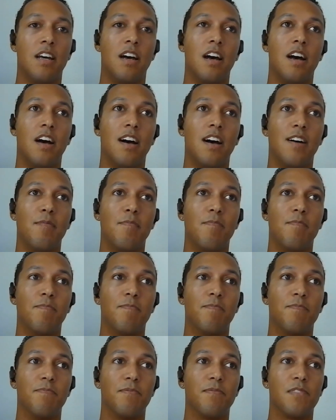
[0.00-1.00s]
So
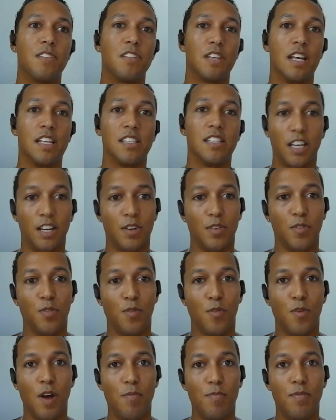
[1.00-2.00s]
that's like
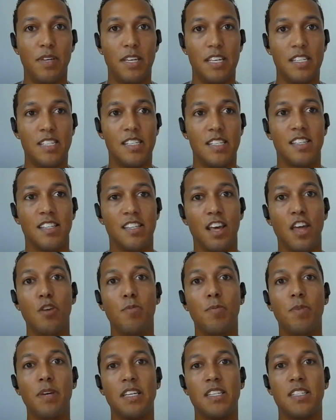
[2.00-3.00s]
one piece. The
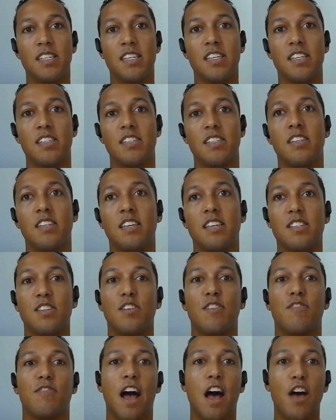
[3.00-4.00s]
other piece is
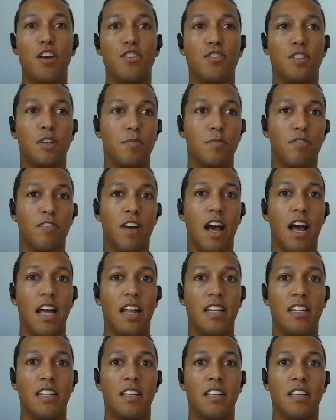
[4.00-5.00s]
there value you can
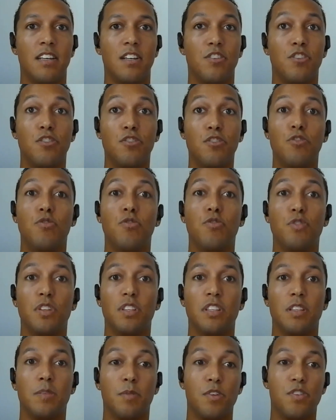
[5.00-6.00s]
provide to
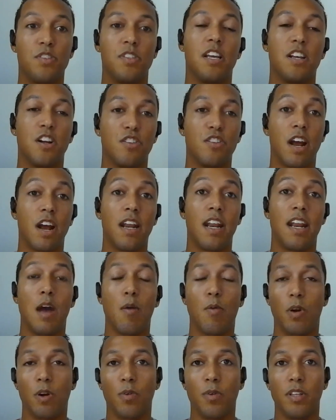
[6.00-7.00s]
the person that you're trying to
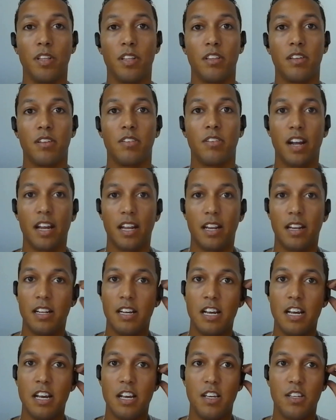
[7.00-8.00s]
network with, right?
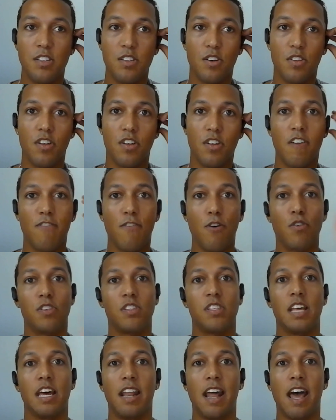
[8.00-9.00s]
So there are folks
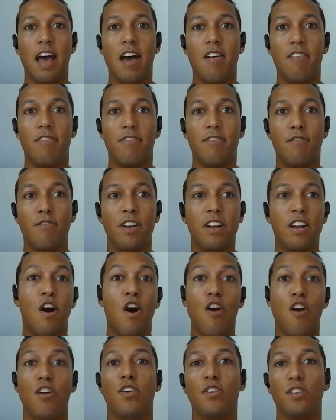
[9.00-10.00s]
that have written
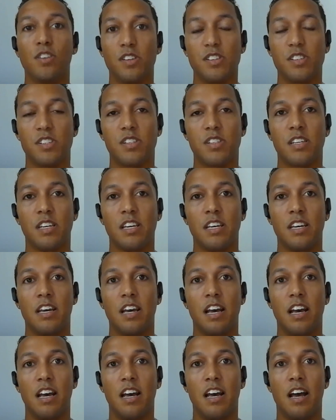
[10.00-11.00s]
articles
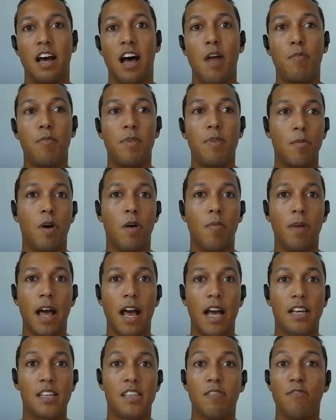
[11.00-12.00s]
on PML
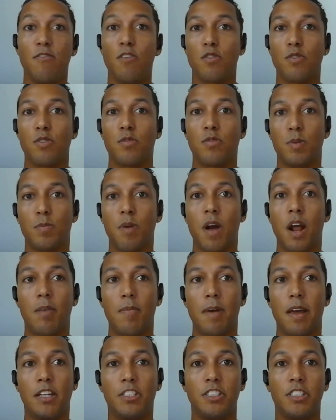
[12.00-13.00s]
Black. Some folks who are
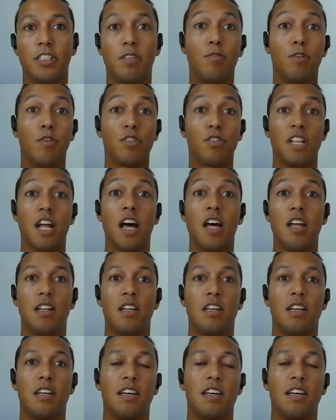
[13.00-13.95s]
product managers, some folks not.